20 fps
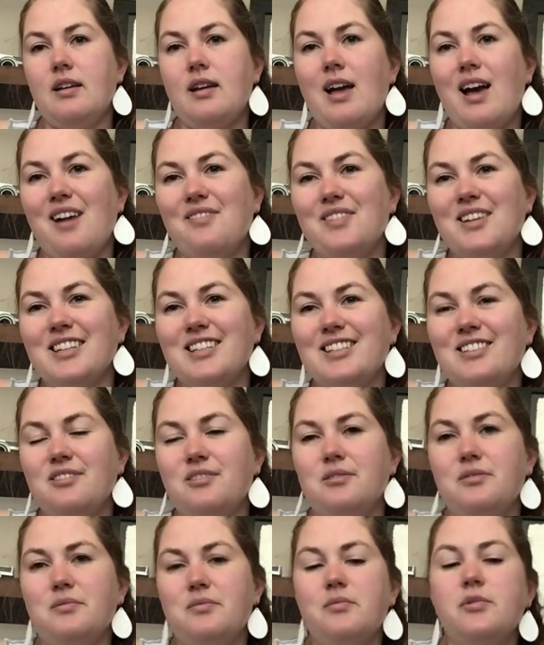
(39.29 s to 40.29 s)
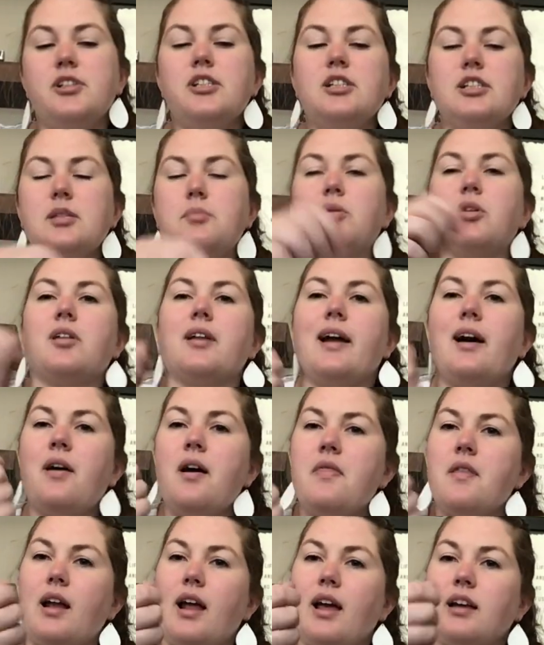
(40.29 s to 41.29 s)
having to really pull it out,
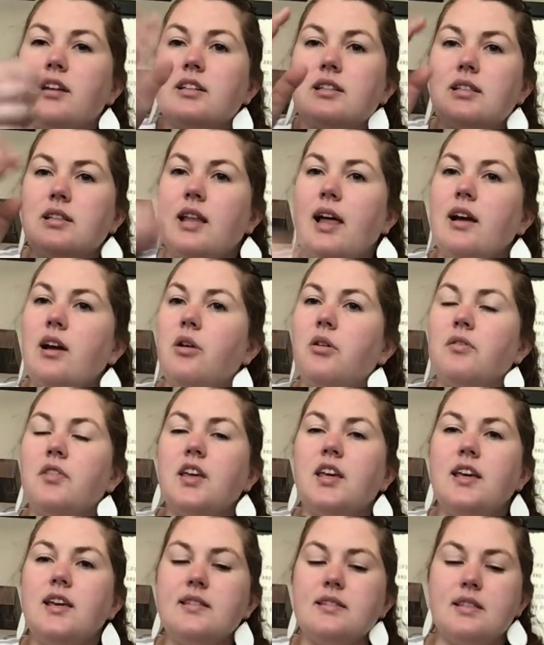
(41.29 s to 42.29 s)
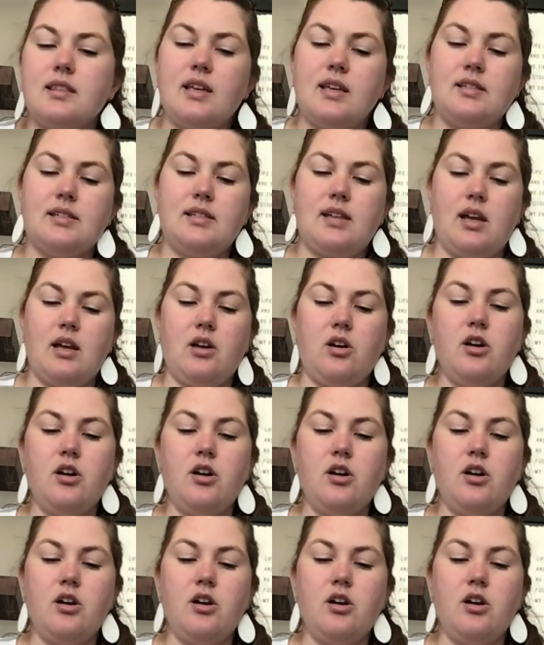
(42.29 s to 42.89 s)
and then I can just let go of the keys and they stay